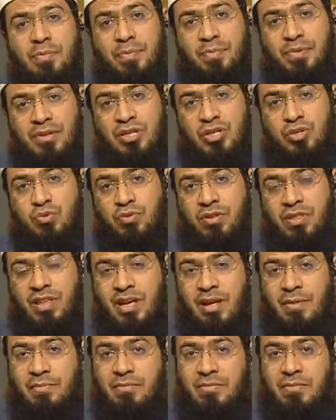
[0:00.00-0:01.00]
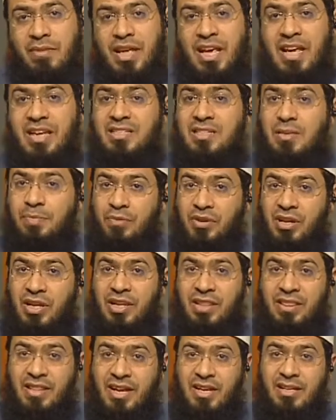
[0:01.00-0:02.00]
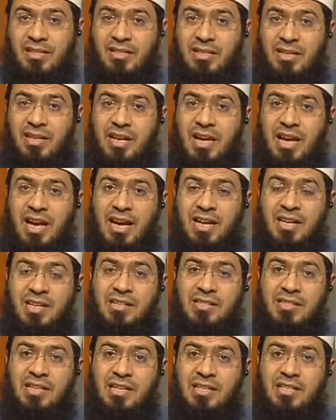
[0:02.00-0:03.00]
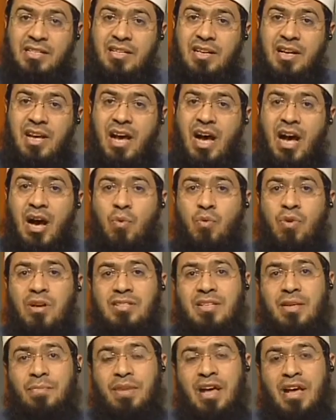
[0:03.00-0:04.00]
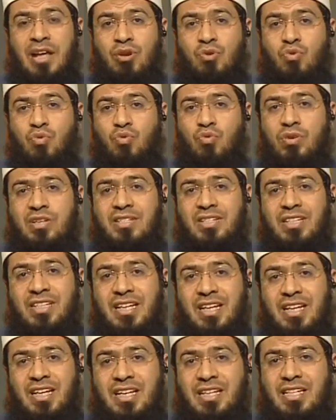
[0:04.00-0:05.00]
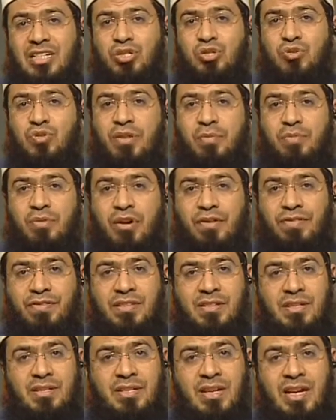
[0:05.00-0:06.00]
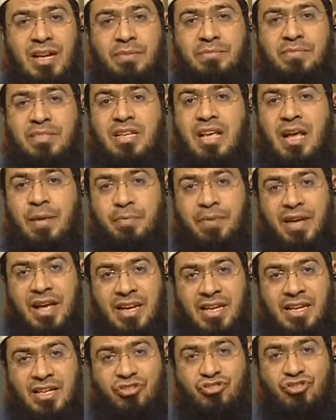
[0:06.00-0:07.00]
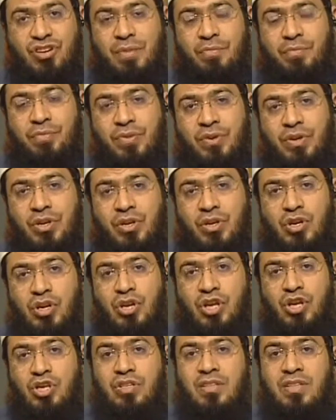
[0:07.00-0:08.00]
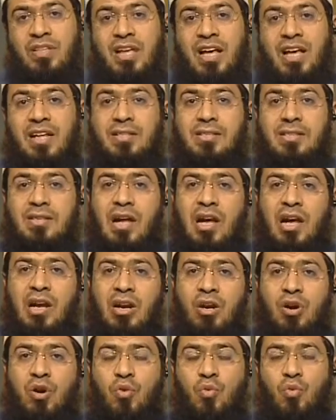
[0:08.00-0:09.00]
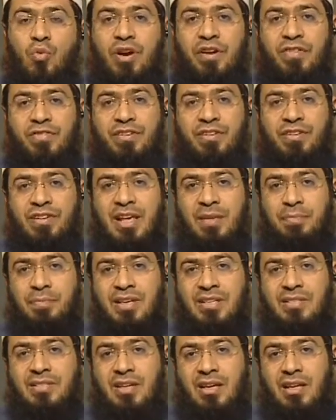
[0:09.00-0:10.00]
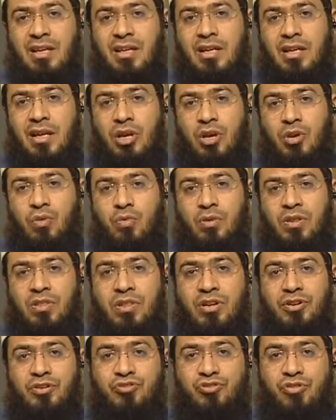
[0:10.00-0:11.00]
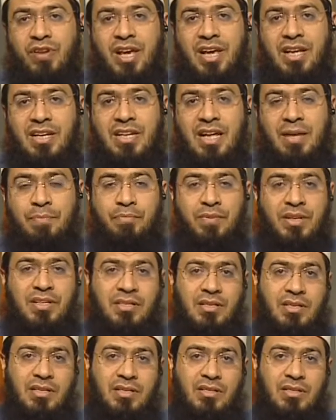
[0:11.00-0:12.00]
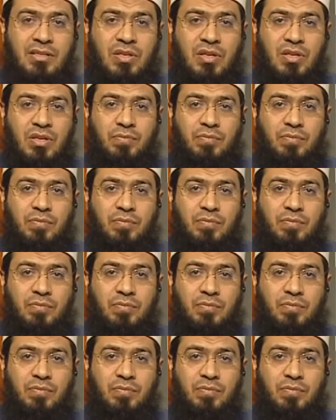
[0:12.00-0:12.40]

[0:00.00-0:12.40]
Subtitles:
be pleased with him, explained that, and he said, I was a man who was dedicated to the Prophet's companionship. The Ansar were very busy with their trade and business,